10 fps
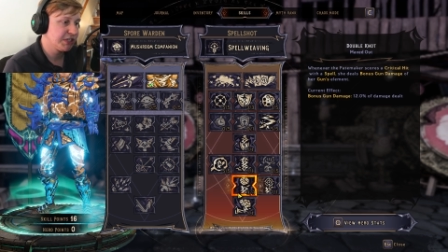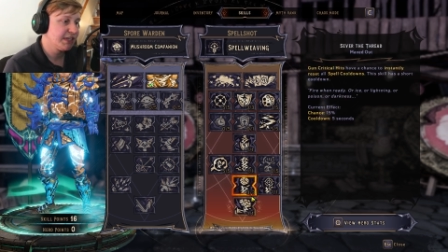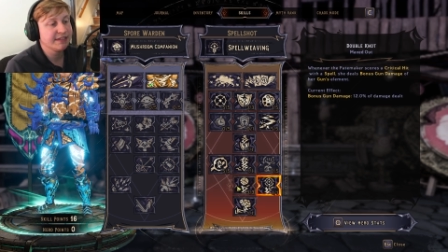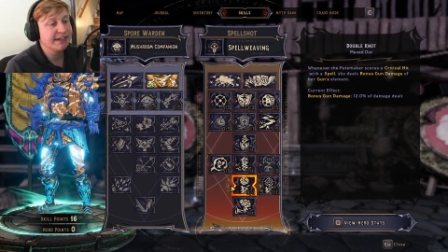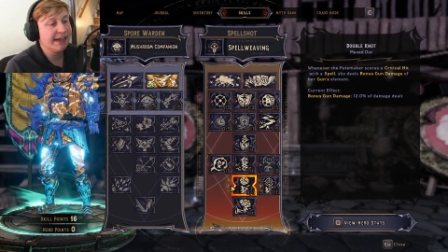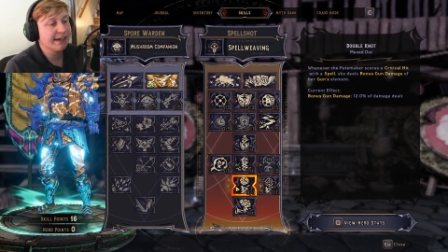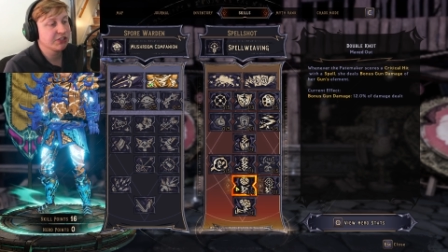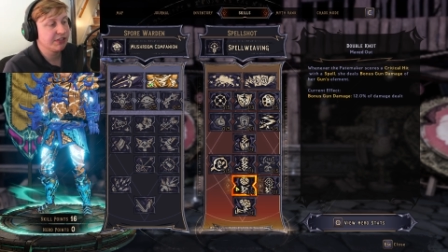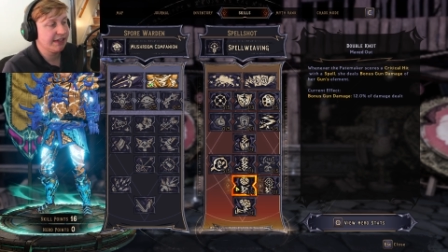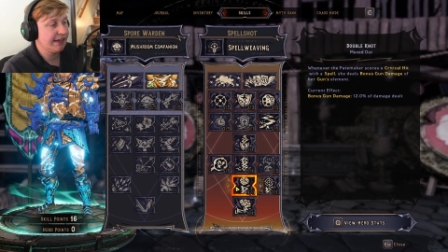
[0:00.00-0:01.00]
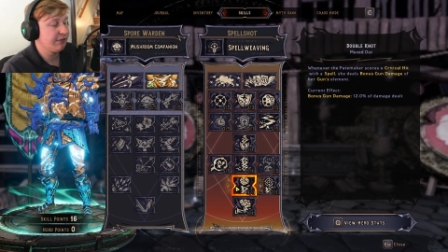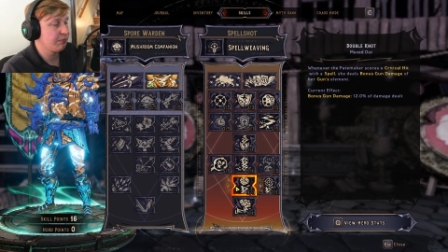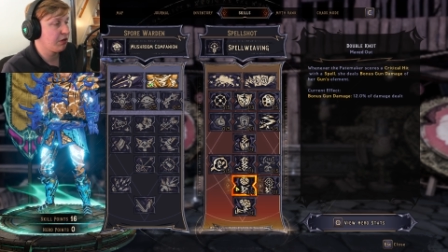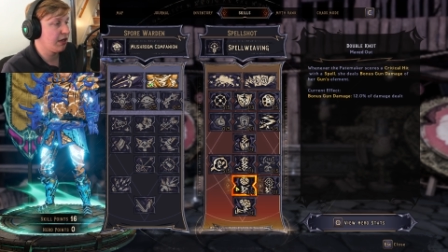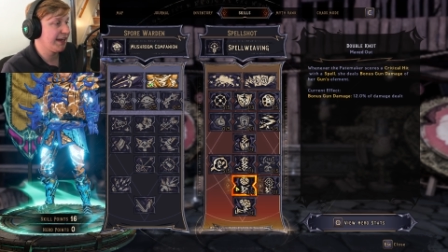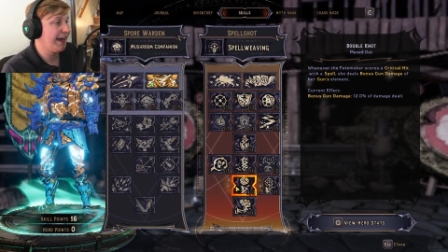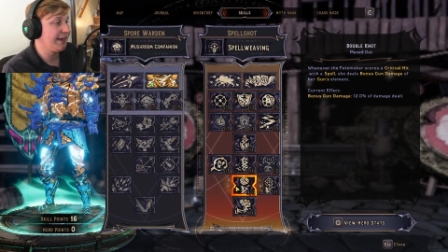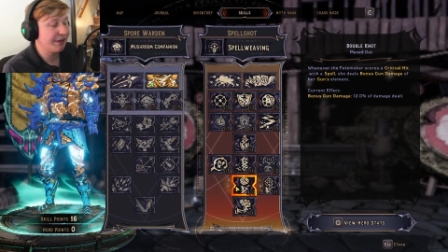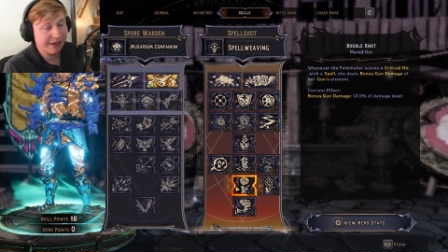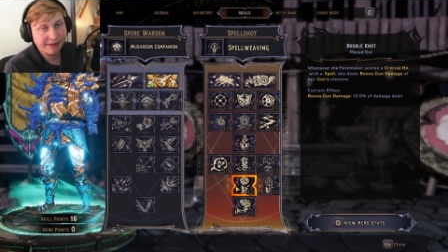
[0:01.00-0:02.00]
It doesn't actually even proc
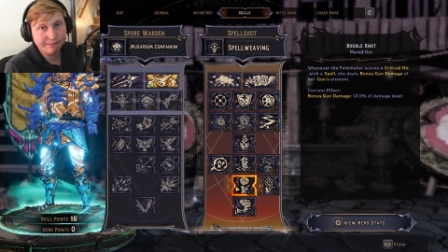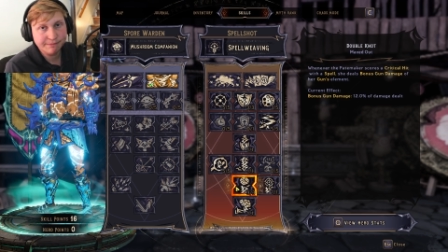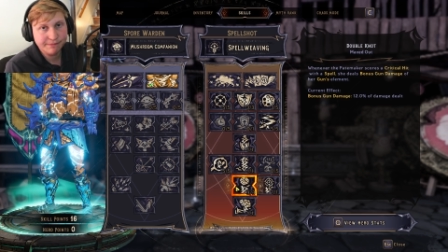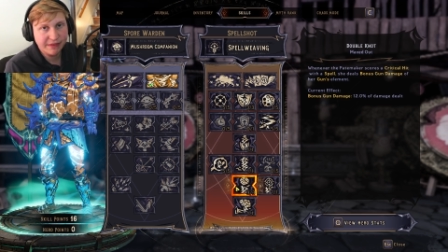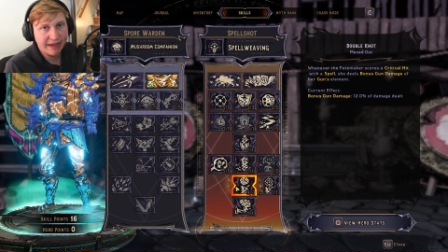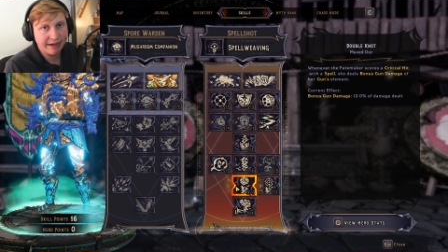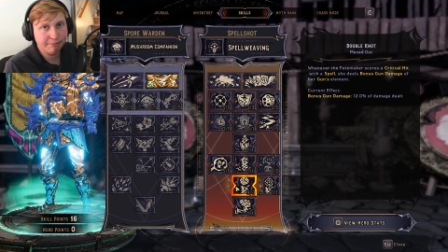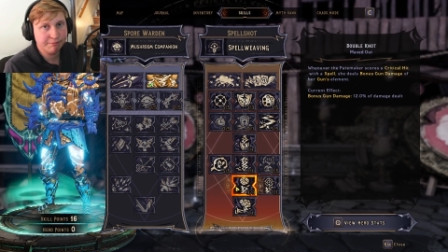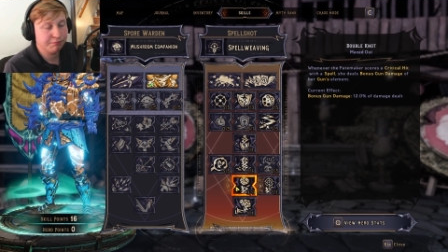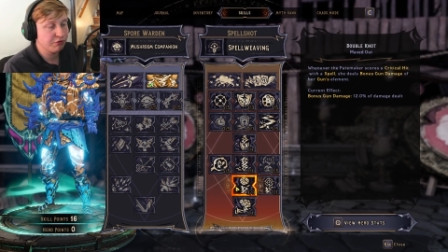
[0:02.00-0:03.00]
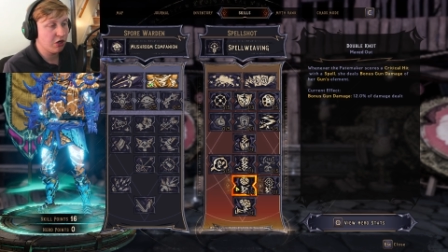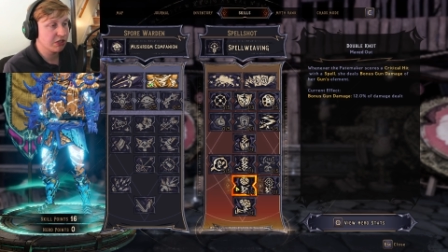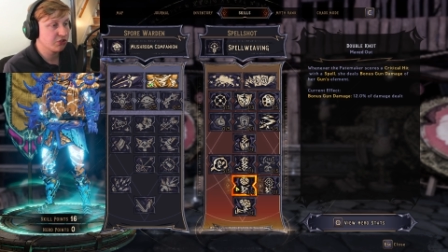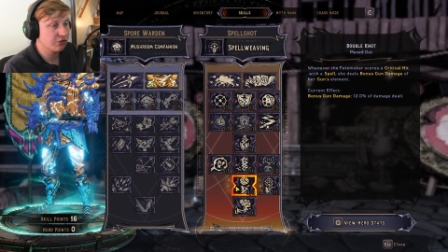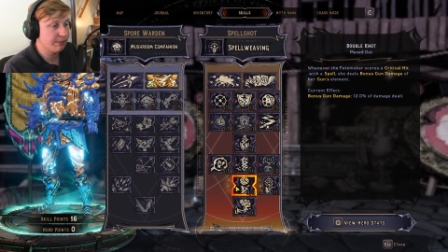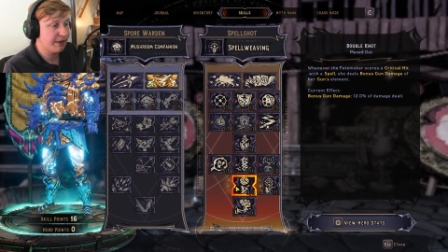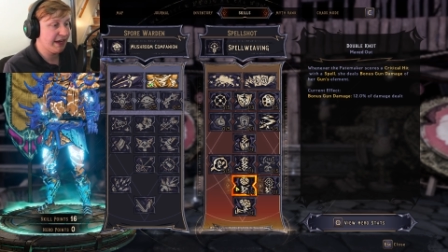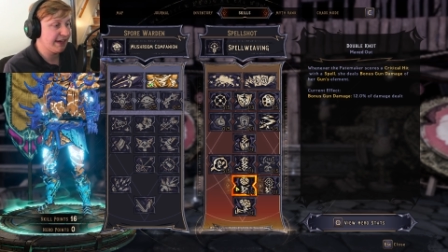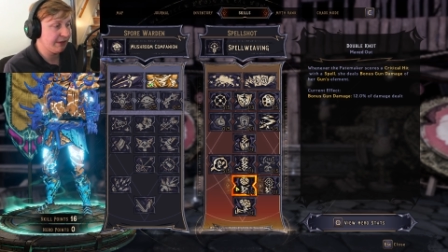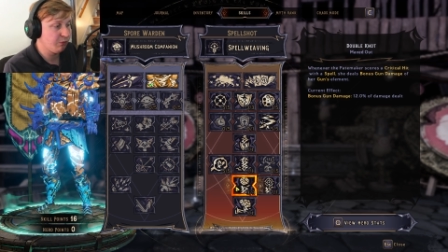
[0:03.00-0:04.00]
anything that procs from
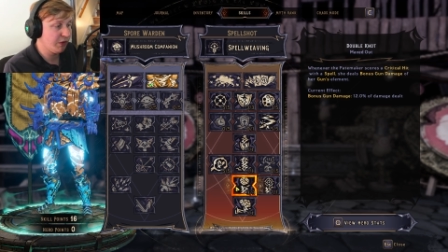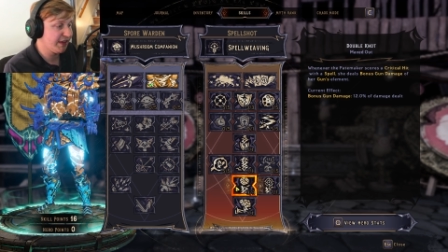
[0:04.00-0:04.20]
hitting